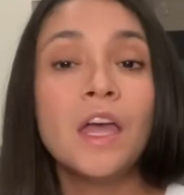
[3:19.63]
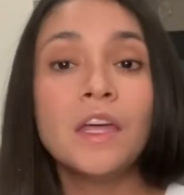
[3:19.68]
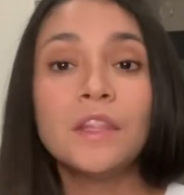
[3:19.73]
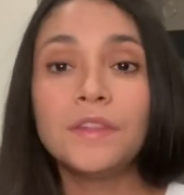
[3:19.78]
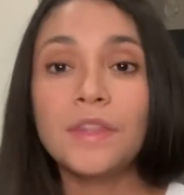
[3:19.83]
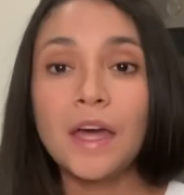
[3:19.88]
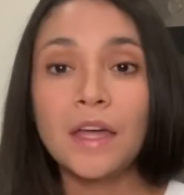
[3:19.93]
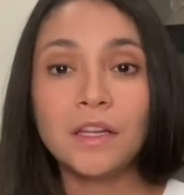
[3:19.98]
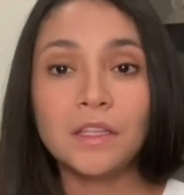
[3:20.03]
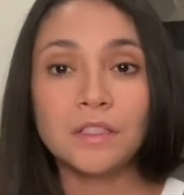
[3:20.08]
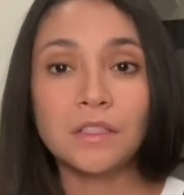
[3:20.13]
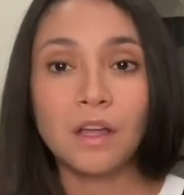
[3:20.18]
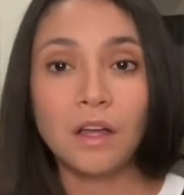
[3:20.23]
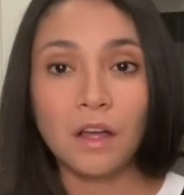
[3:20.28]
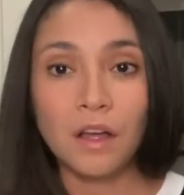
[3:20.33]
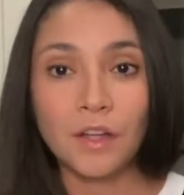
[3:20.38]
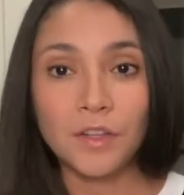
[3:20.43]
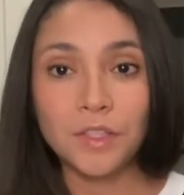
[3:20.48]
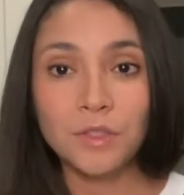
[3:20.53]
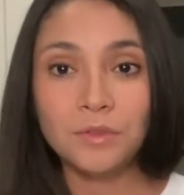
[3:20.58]
that is
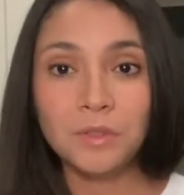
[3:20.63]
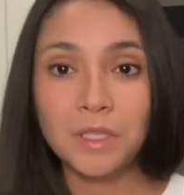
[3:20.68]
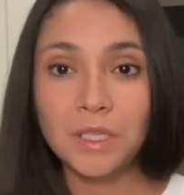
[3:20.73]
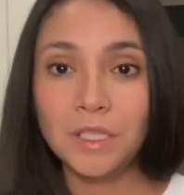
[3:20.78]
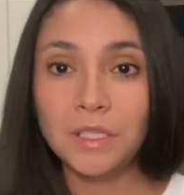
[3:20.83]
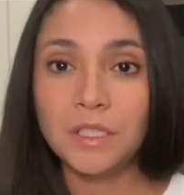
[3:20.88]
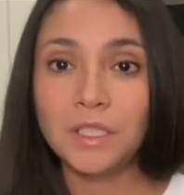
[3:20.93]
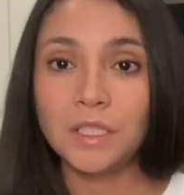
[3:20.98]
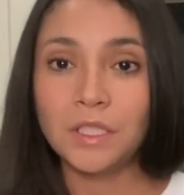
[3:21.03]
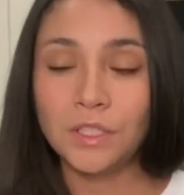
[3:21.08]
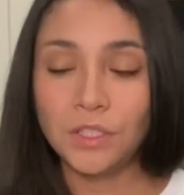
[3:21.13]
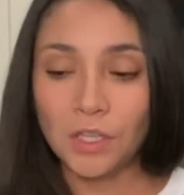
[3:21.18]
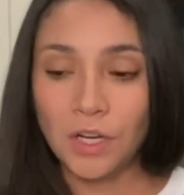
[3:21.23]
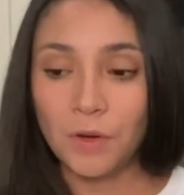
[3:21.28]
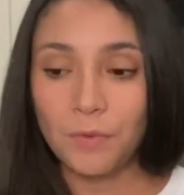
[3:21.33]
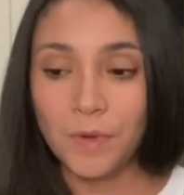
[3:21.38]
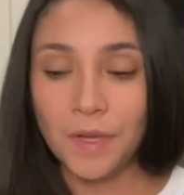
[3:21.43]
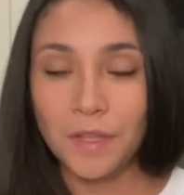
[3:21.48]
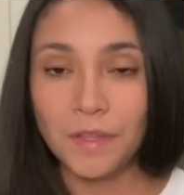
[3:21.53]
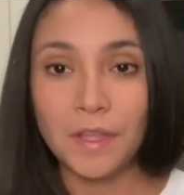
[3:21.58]
all you need to
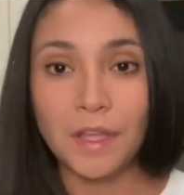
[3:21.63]
start with.